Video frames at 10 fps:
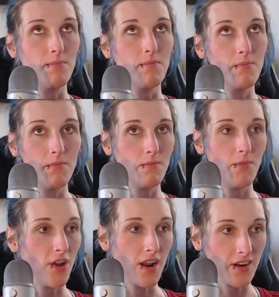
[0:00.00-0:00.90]

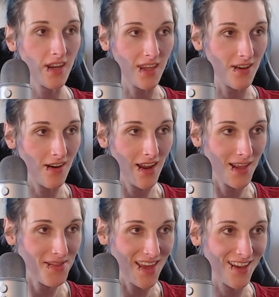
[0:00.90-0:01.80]
monarchy or
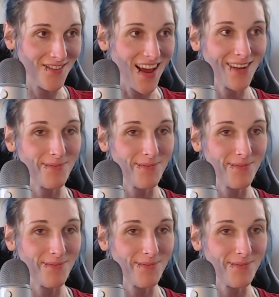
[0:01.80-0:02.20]
anything, right?